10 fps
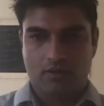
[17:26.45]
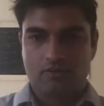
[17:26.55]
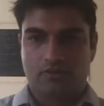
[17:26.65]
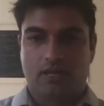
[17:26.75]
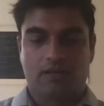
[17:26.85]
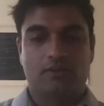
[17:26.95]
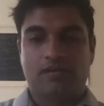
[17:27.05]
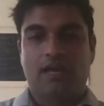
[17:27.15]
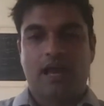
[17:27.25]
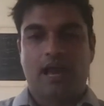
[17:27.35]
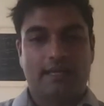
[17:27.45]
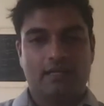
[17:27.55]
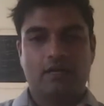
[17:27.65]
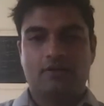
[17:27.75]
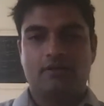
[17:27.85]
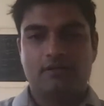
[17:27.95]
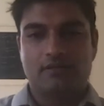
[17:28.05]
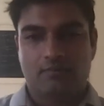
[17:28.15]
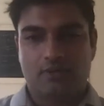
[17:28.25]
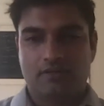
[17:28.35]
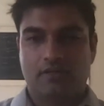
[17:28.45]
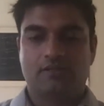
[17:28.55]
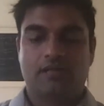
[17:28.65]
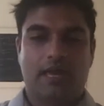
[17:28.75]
so, in other words, I can go to these companies and say,